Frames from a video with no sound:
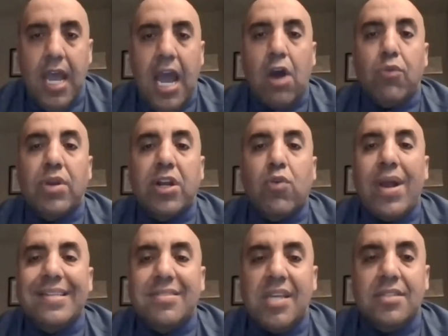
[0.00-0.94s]
A
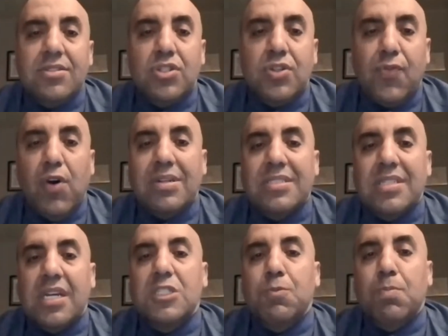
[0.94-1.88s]
regret tends to focus on
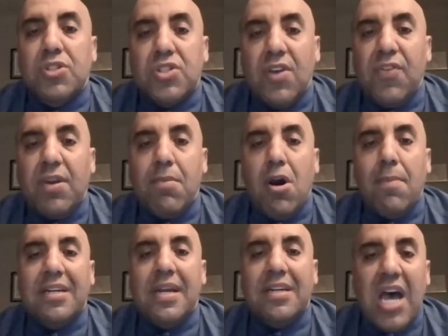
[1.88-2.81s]
a specific
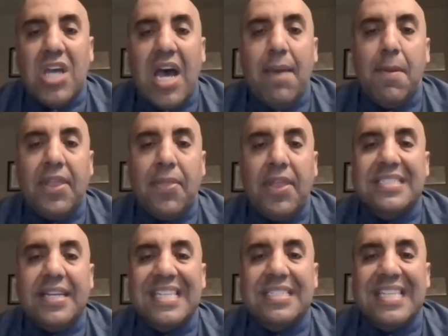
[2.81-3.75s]
moment, a time and a
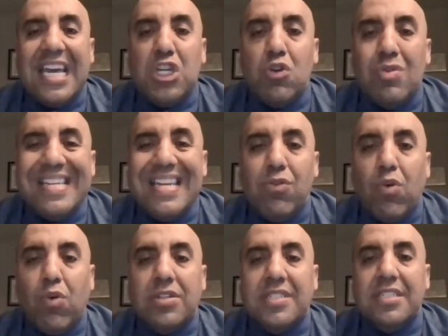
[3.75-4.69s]
place that you did
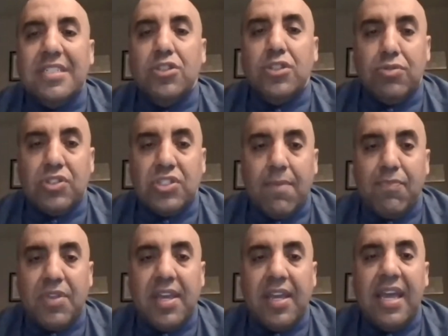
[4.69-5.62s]
or didn't do
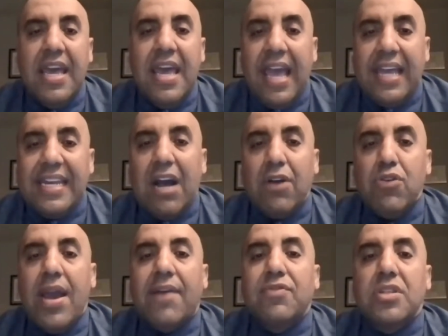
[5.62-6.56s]
something, and now
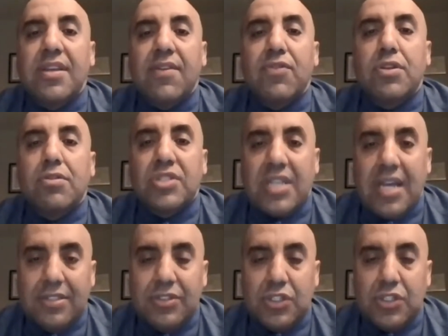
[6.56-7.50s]
you have to live with those
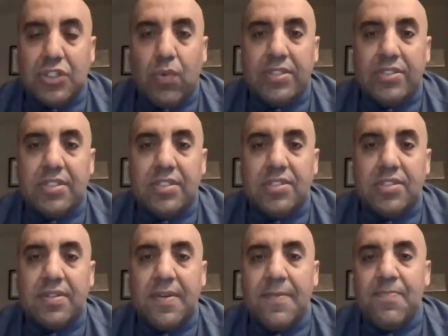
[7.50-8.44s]

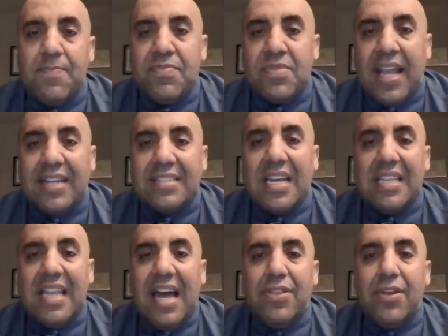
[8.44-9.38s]
consequences. As I
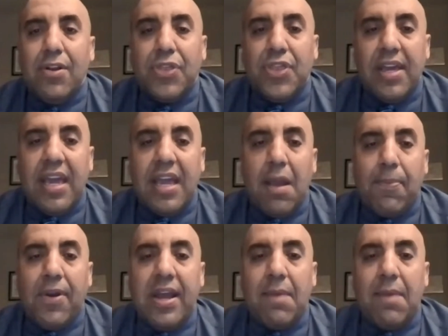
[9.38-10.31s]
lie there thinking and
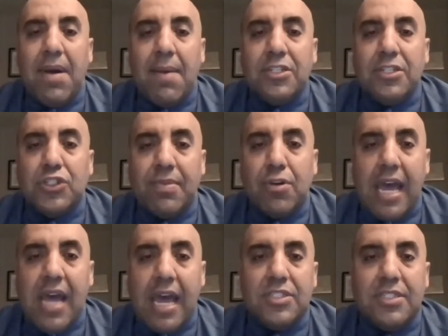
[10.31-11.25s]
praying about my sermon,
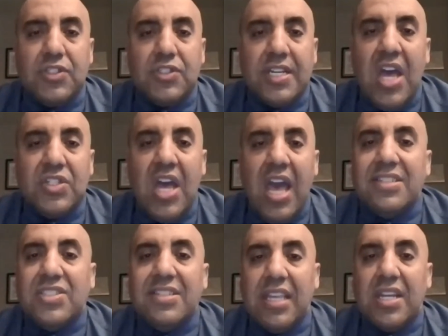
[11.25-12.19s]
Idleman says,
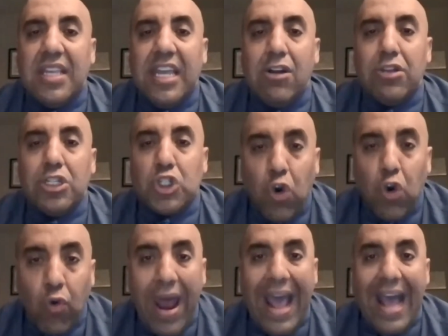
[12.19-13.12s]
I suddenly hear this
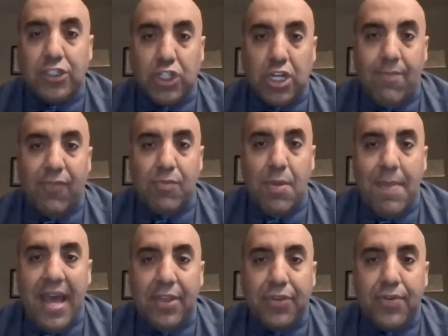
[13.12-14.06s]
crash come from the
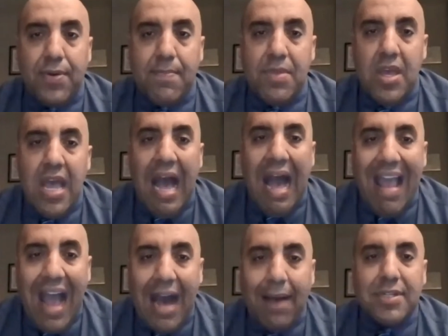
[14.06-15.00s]
bathroom.
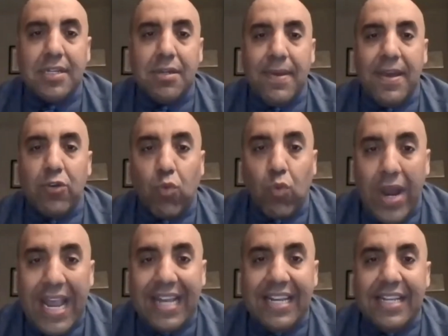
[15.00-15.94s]
I hopped out of bed,
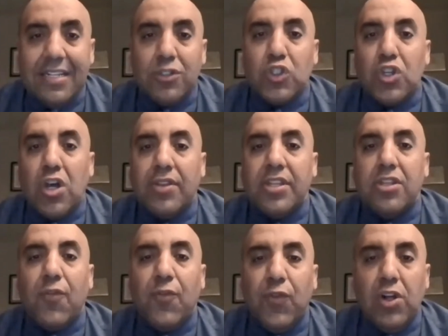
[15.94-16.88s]
ran in, and saw that
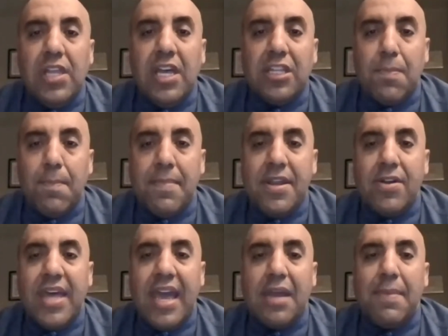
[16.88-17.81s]
the full length mirror
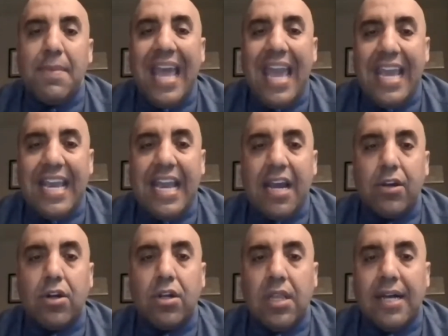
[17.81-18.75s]
that had been hanging on our
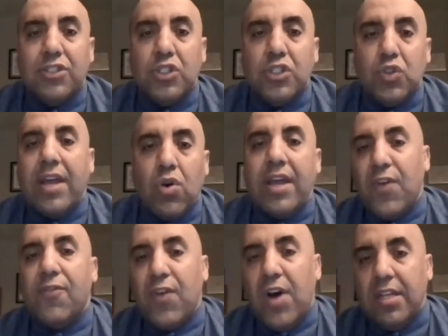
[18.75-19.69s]
closet door had
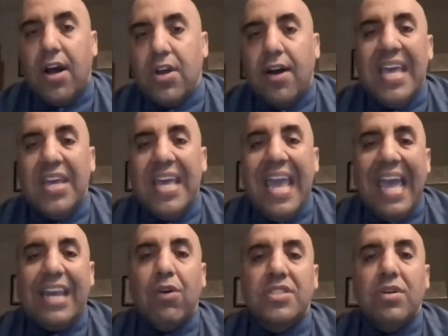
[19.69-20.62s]
fallen off
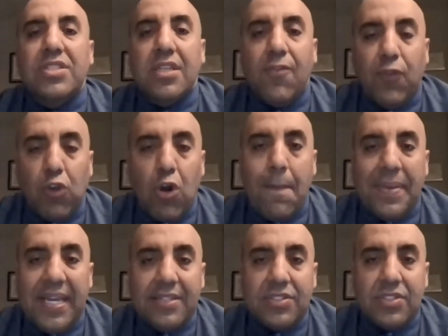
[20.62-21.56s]
and it was on the floor in
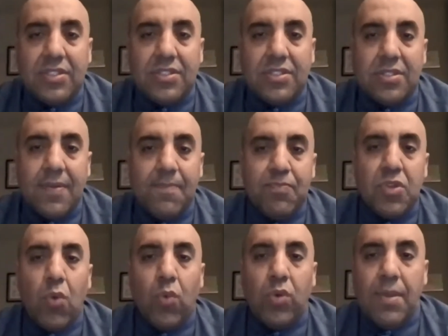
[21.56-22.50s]
pieces.
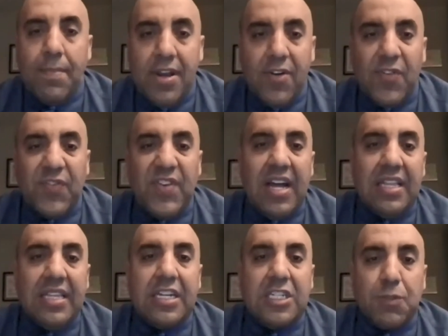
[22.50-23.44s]
When the mirror
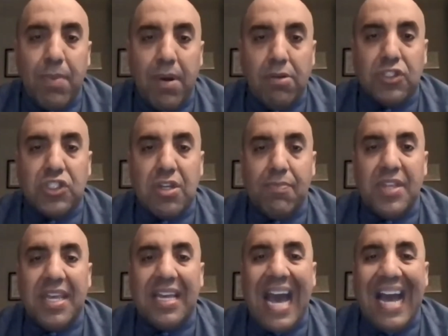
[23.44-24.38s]
fell, it exposed
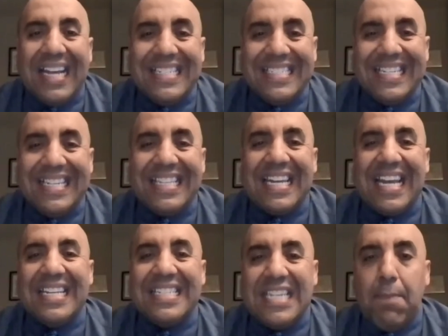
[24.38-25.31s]
something I did that
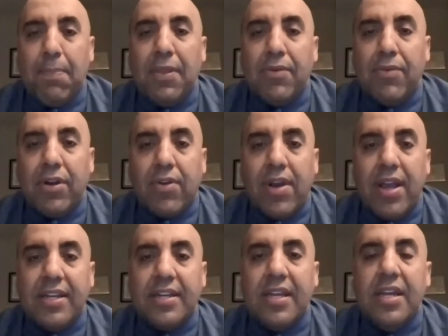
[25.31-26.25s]
I deeply
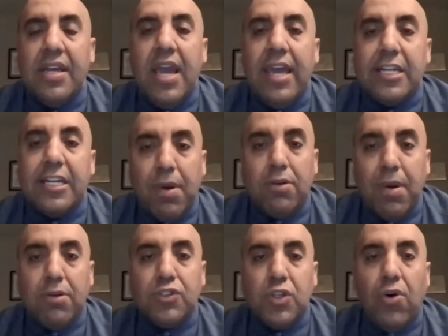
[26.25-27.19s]
regretted. It
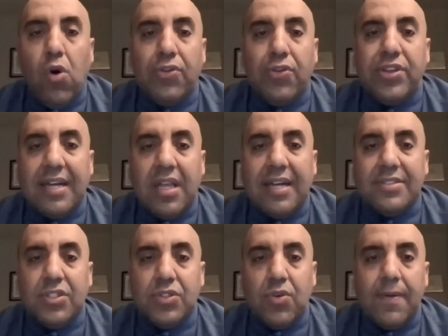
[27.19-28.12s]
exposed a hole in the
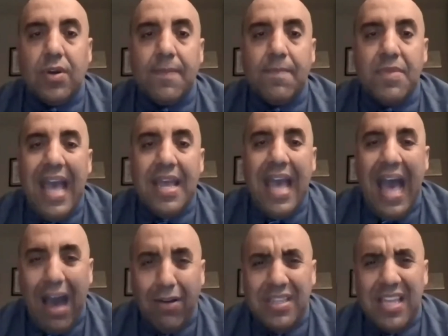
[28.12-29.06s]
closet door.
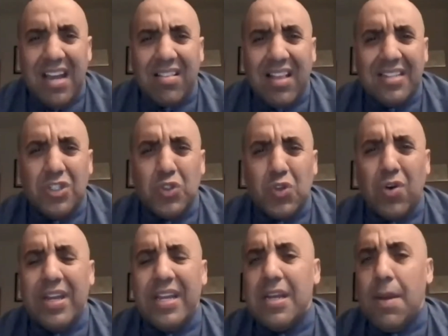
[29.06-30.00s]
How did that closet
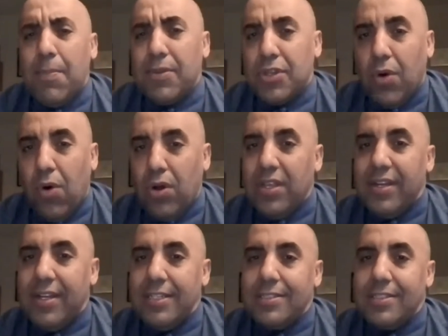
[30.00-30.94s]
door end up with a hole
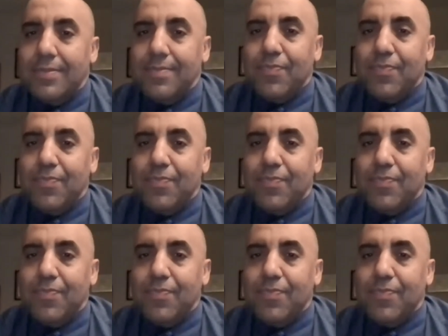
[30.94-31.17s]
in it?